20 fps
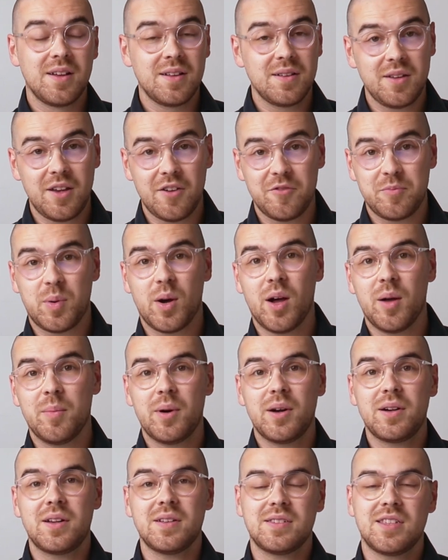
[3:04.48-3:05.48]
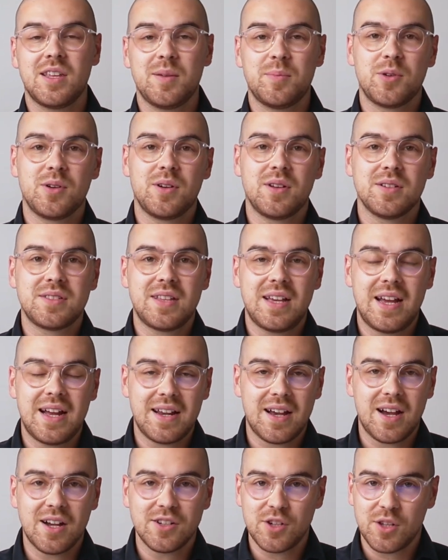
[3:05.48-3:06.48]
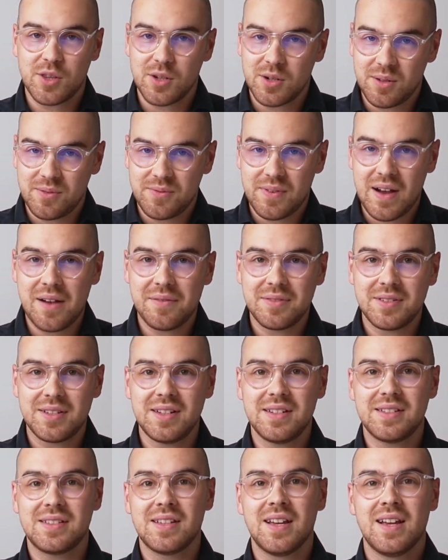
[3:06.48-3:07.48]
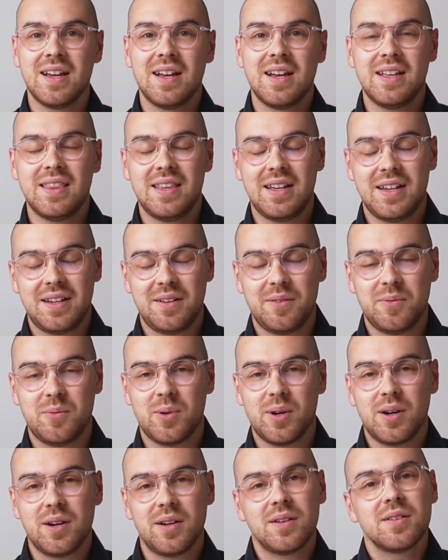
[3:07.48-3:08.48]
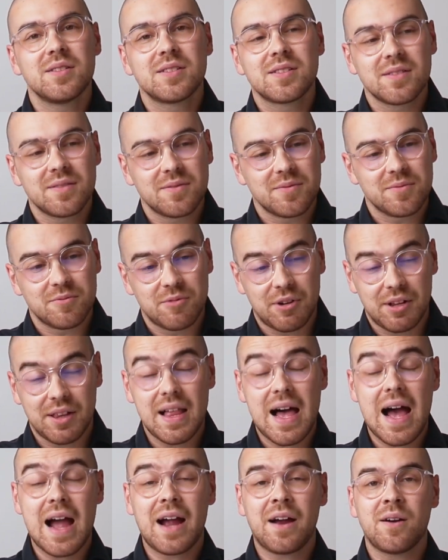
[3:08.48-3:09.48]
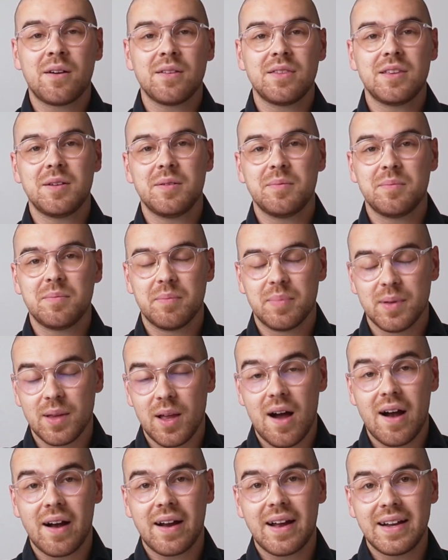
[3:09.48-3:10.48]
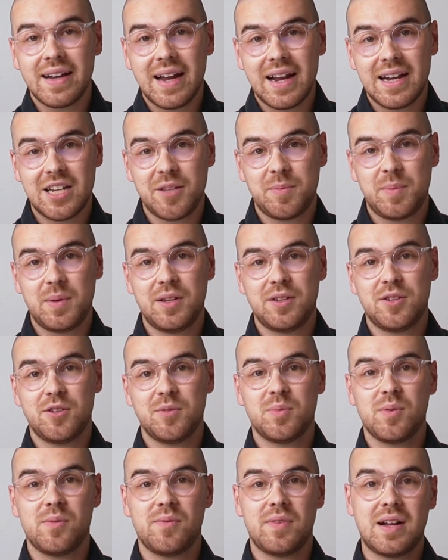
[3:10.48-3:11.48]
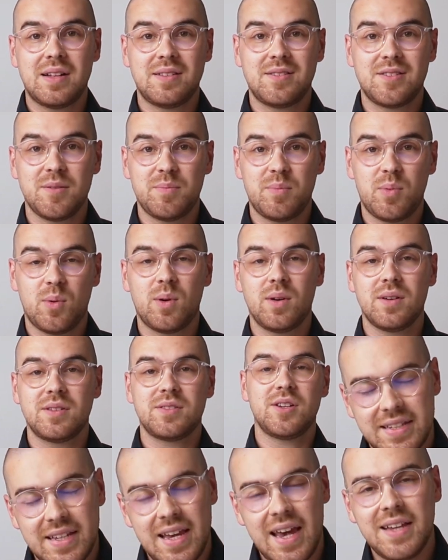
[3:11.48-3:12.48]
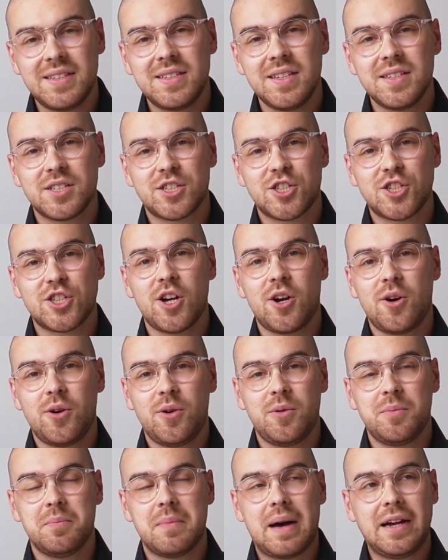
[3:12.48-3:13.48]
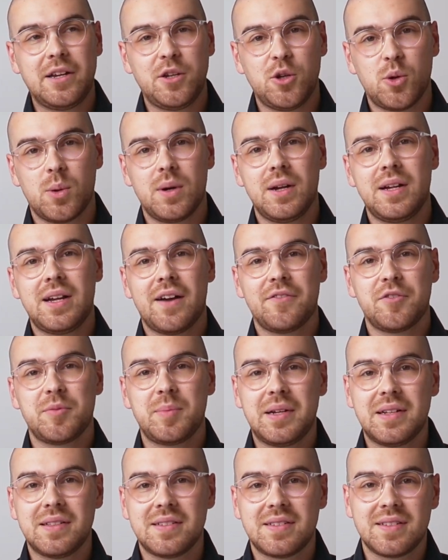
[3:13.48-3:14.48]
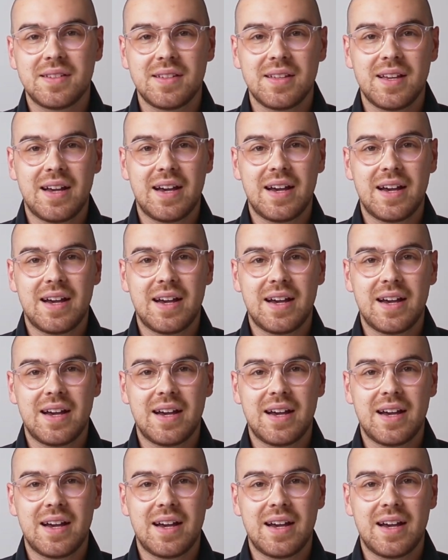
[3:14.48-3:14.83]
you have Paul Martin's Liberals. They had 135 seats. They were relying on the Bloc and NDP to provide support. These cases show minority governments,